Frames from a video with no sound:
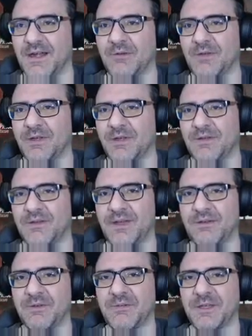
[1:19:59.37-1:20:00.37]
How would
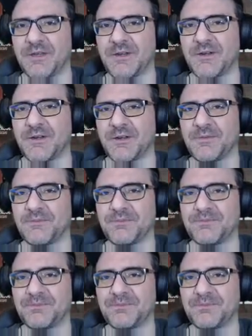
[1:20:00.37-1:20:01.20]
it make it harder?